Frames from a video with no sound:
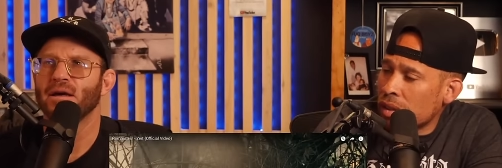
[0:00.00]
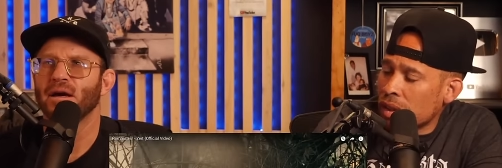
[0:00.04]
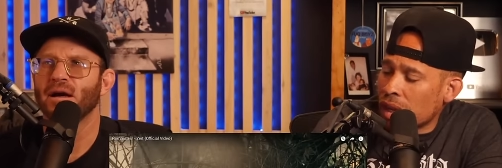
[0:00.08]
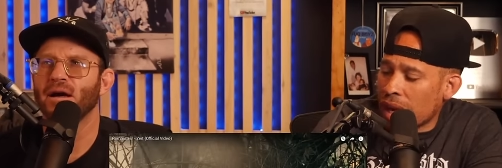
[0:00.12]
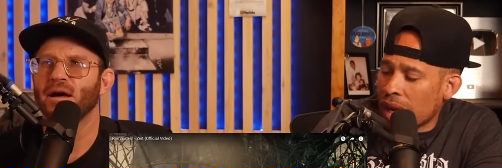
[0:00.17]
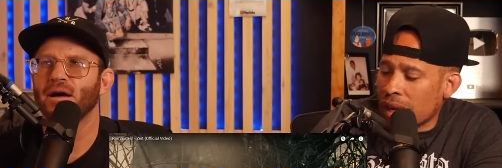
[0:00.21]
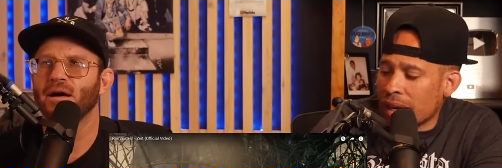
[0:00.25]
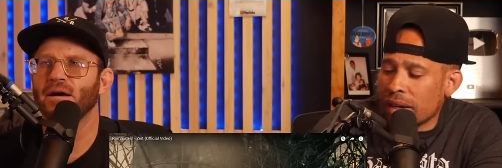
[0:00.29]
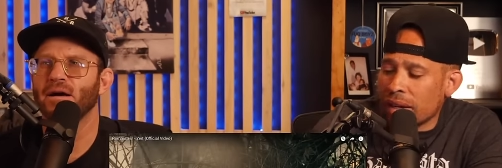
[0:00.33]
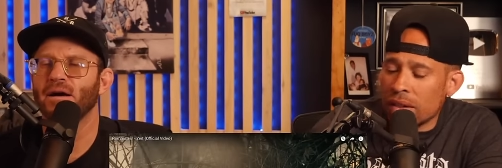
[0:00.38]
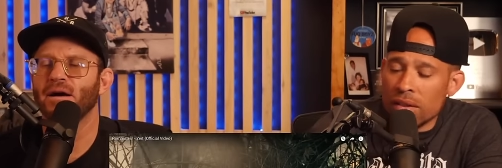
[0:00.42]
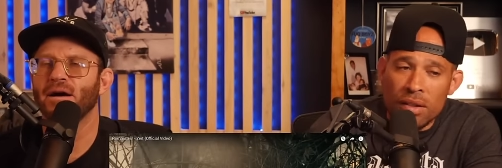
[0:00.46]

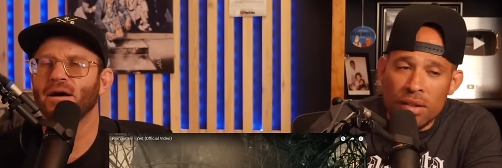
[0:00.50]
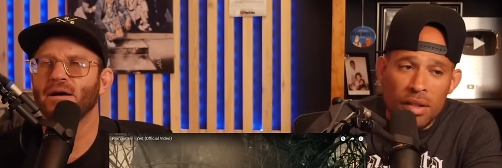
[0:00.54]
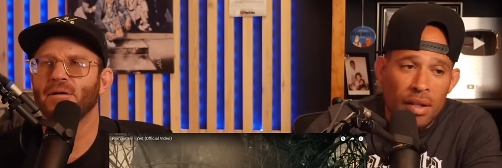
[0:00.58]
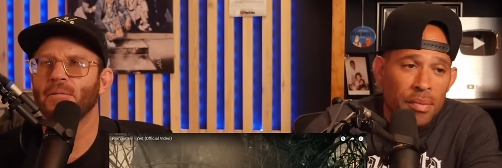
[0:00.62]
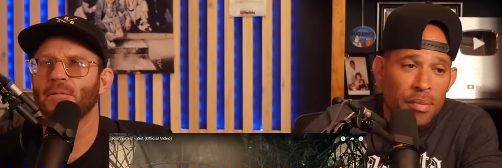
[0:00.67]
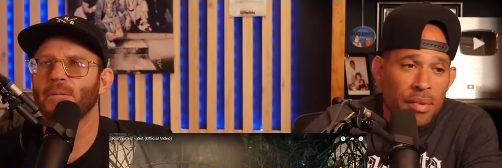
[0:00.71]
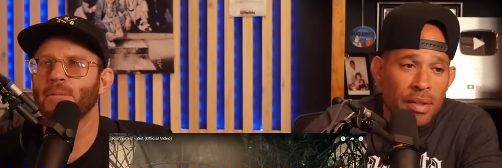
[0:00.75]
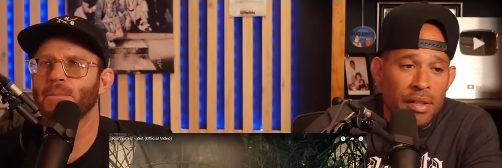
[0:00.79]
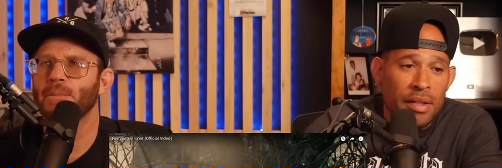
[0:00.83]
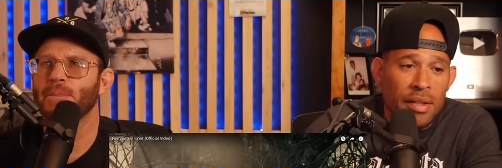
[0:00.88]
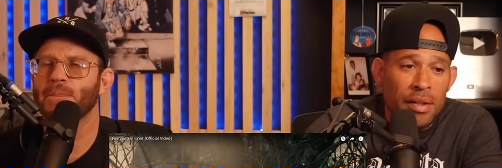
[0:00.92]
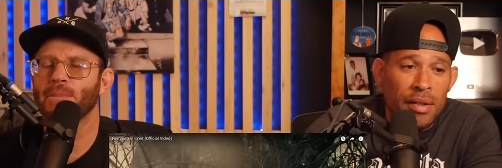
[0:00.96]
Speaker 1: I gotta look up
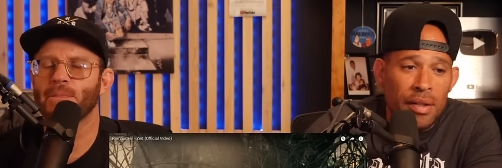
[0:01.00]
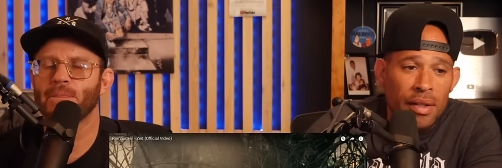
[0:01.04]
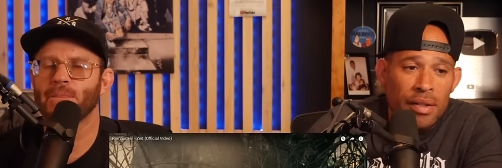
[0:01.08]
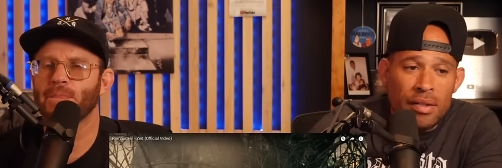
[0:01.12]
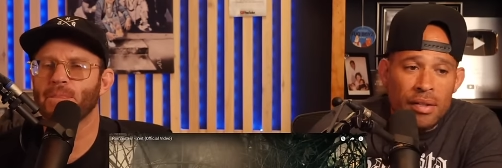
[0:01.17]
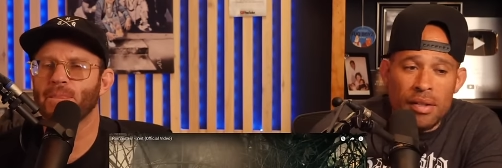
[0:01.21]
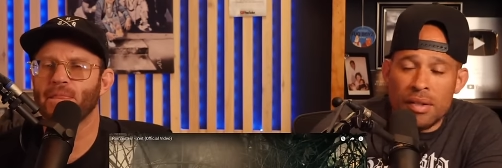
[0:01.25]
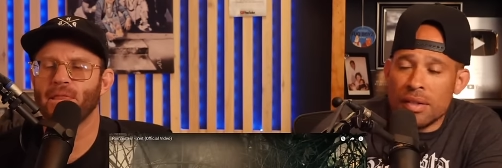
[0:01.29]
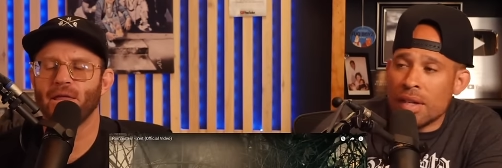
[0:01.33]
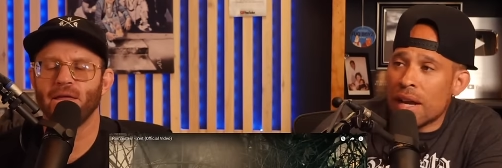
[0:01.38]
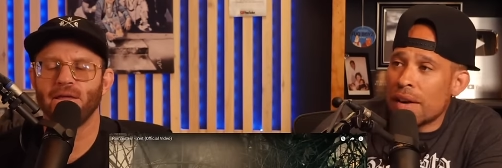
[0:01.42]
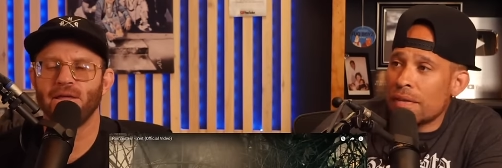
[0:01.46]
the lyrics
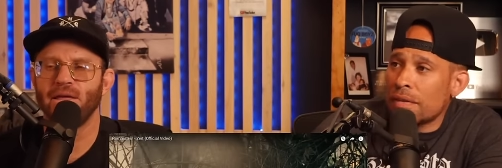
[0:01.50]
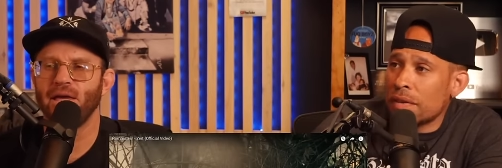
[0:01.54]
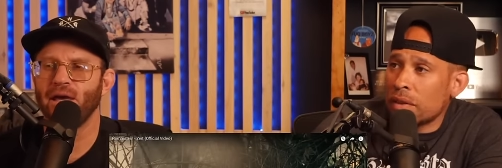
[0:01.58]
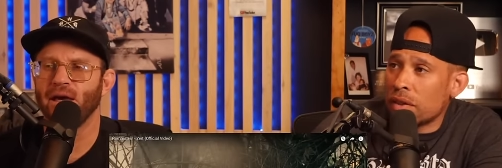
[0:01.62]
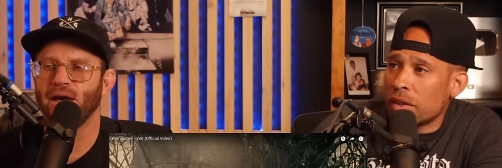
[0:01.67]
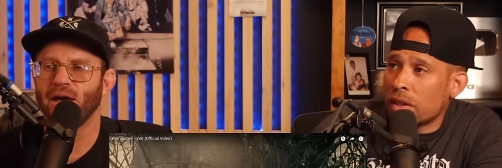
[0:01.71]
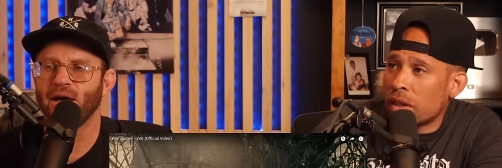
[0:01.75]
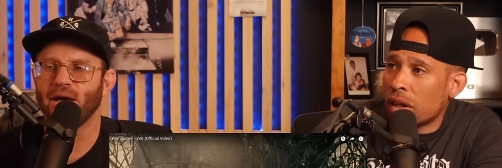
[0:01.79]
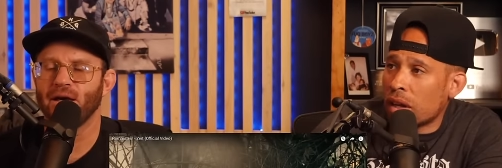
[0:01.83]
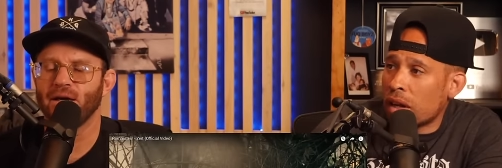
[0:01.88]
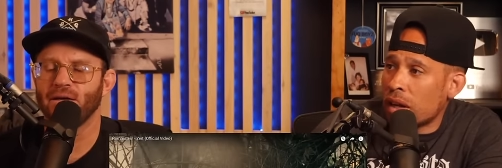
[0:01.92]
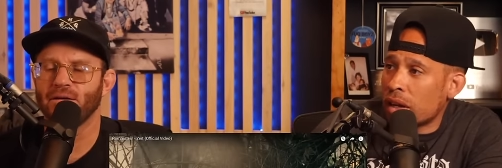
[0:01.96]
because I feel yeah.